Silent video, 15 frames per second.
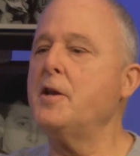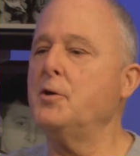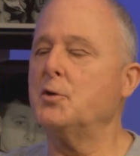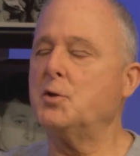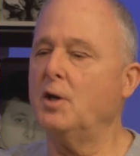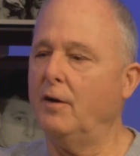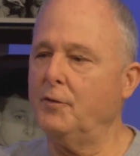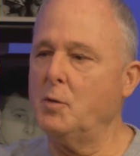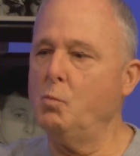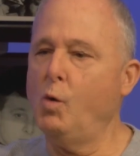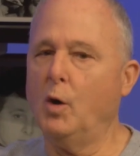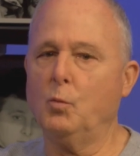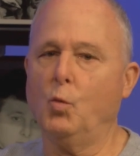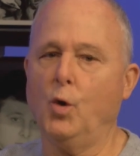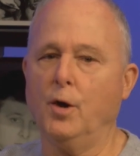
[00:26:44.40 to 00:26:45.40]
yourself in
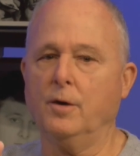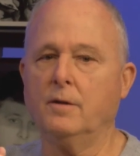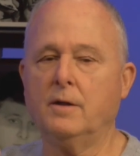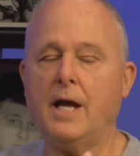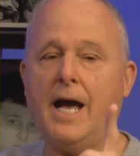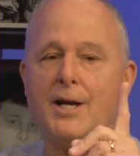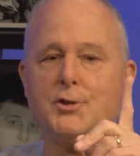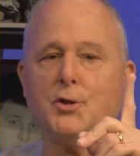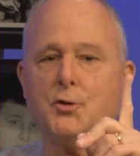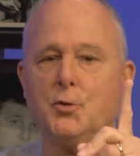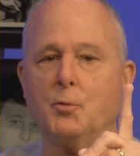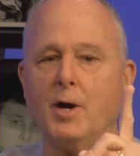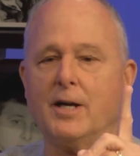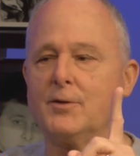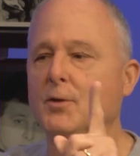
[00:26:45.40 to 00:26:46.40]
one word. As a
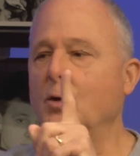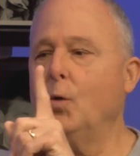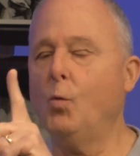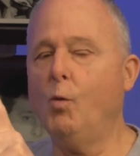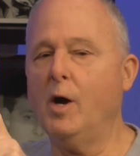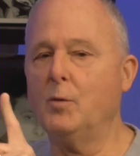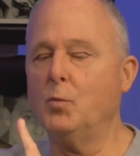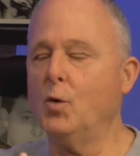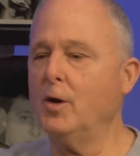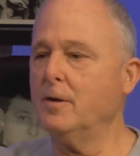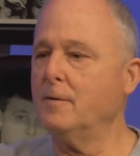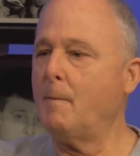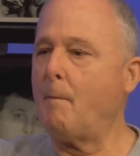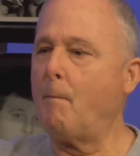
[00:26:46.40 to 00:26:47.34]
director, one word.